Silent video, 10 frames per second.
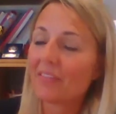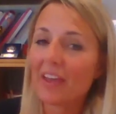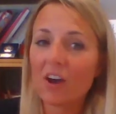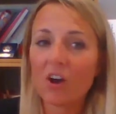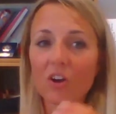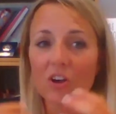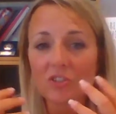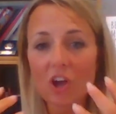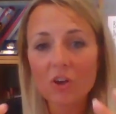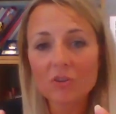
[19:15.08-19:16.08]
They are
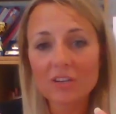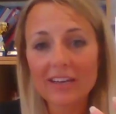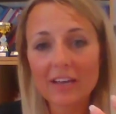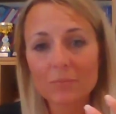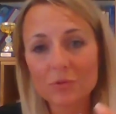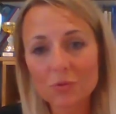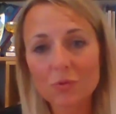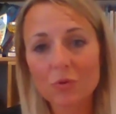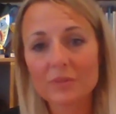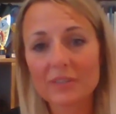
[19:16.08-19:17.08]
totally
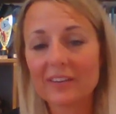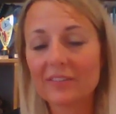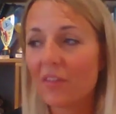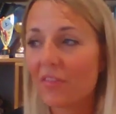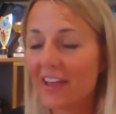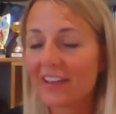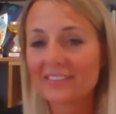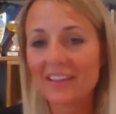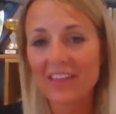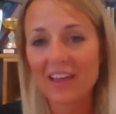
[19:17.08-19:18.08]
absorbed in the
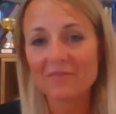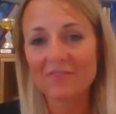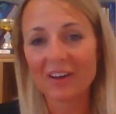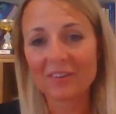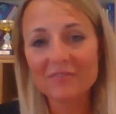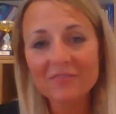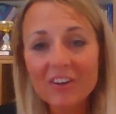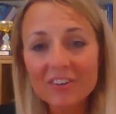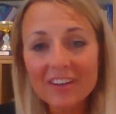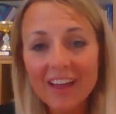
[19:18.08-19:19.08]
things that they find
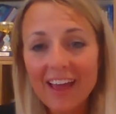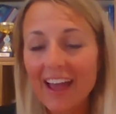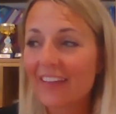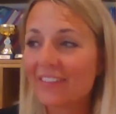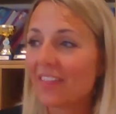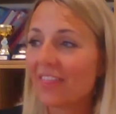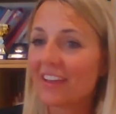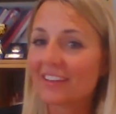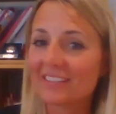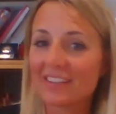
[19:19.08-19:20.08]
fun and the
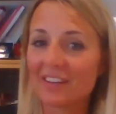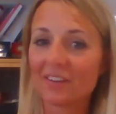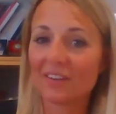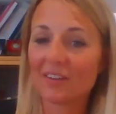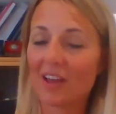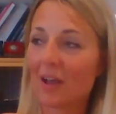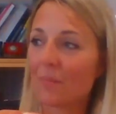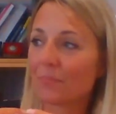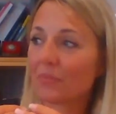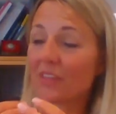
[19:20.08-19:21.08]
things that
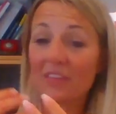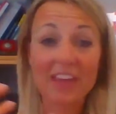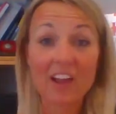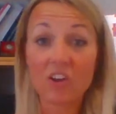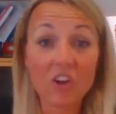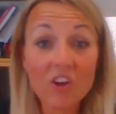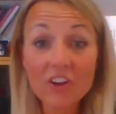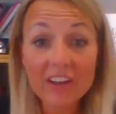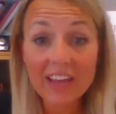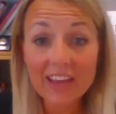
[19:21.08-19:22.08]
they are
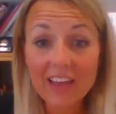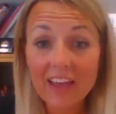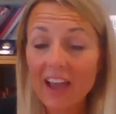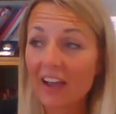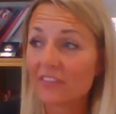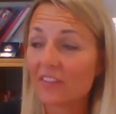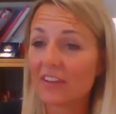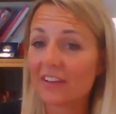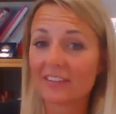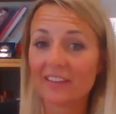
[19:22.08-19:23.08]
learning and the
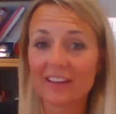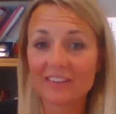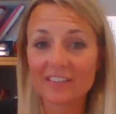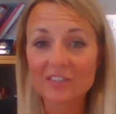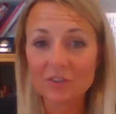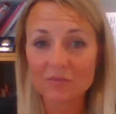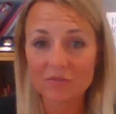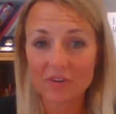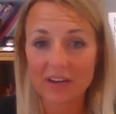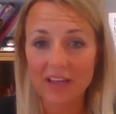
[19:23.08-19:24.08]
things that they are
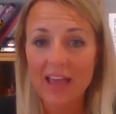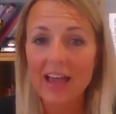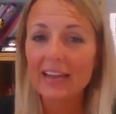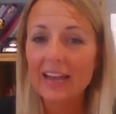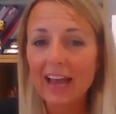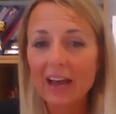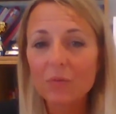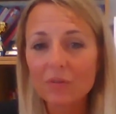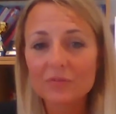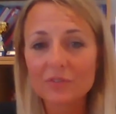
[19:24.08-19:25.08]
discovering. And
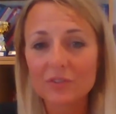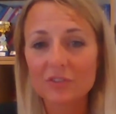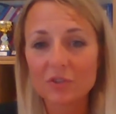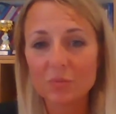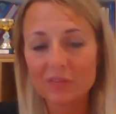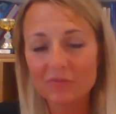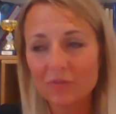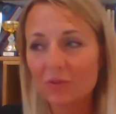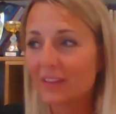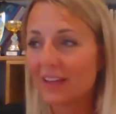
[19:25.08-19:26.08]
how often do we
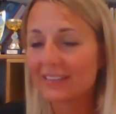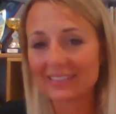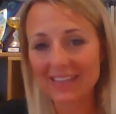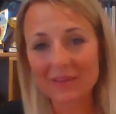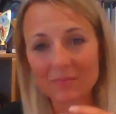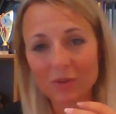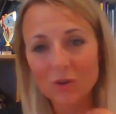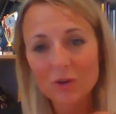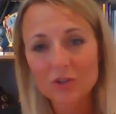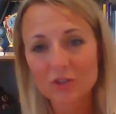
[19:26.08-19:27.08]
afford that same
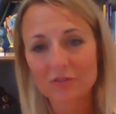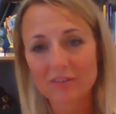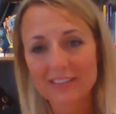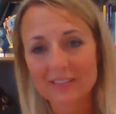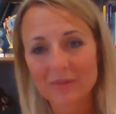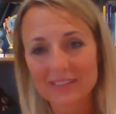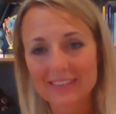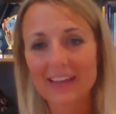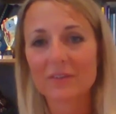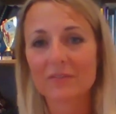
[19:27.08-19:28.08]
luxury to
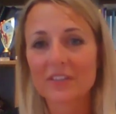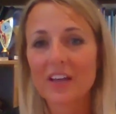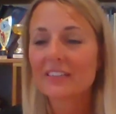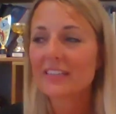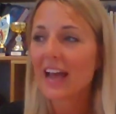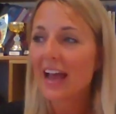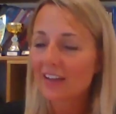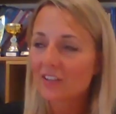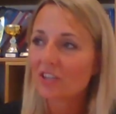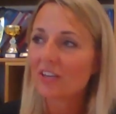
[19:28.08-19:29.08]
ourselves to
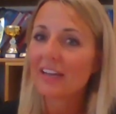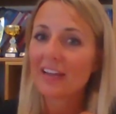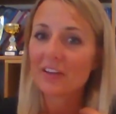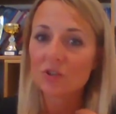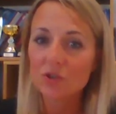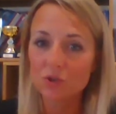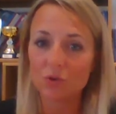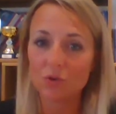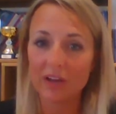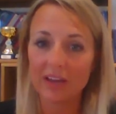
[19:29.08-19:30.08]
actually
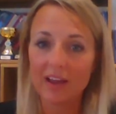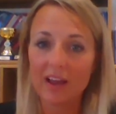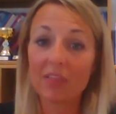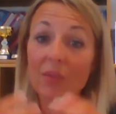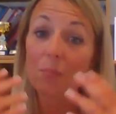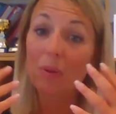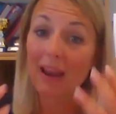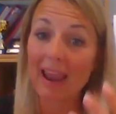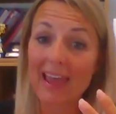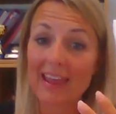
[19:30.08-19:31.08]
enjoy the
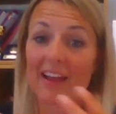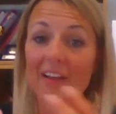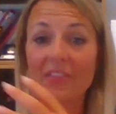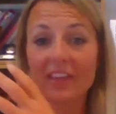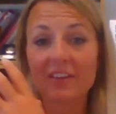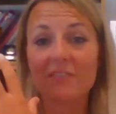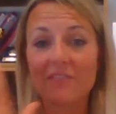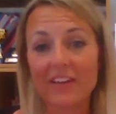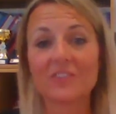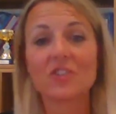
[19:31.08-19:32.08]
play and the
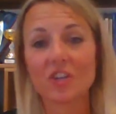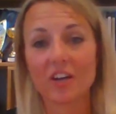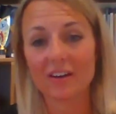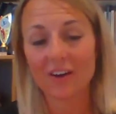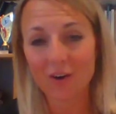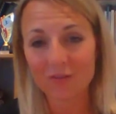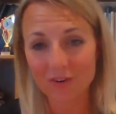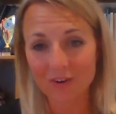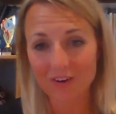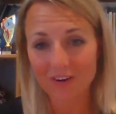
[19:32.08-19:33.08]
adventure of
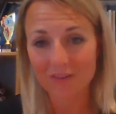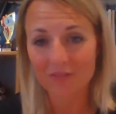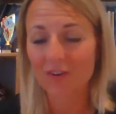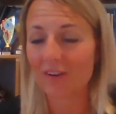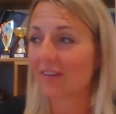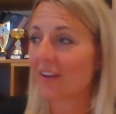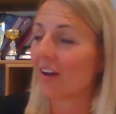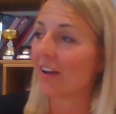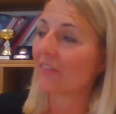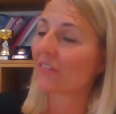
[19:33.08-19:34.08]
our
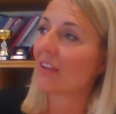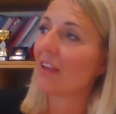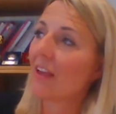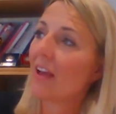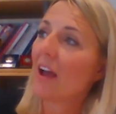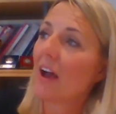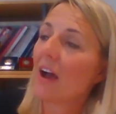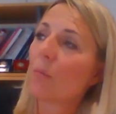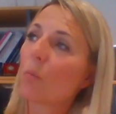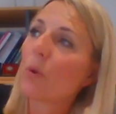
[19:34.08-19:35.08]
lives?
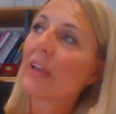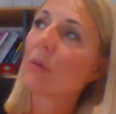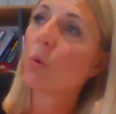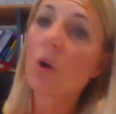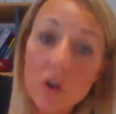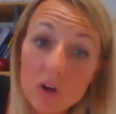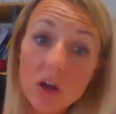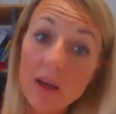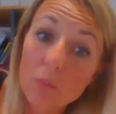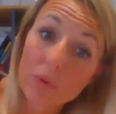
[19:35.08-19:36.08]
We work
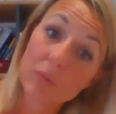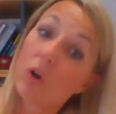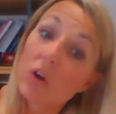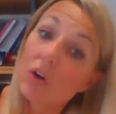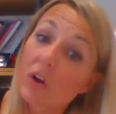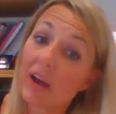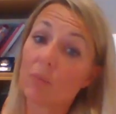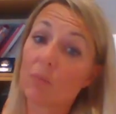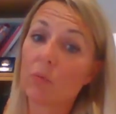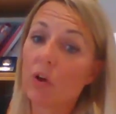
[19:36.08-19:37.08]
and we work
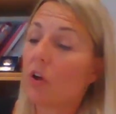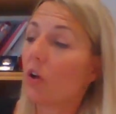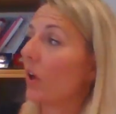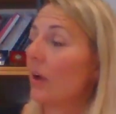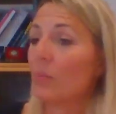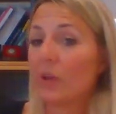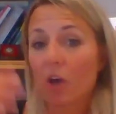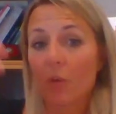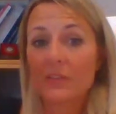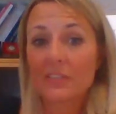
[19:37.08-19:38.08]
and we work and we
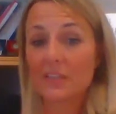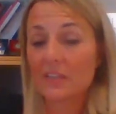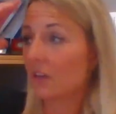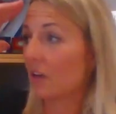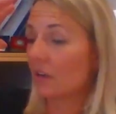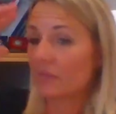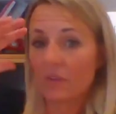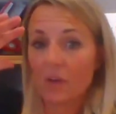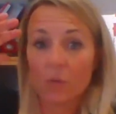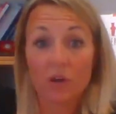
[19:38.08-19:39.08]
go into this kind of,
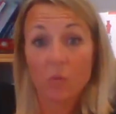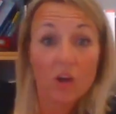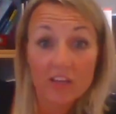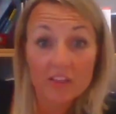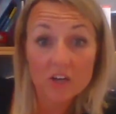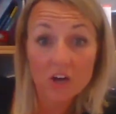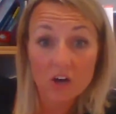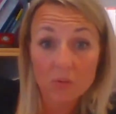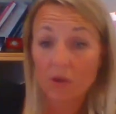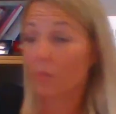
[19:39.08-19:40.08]
we go to work in the dark, we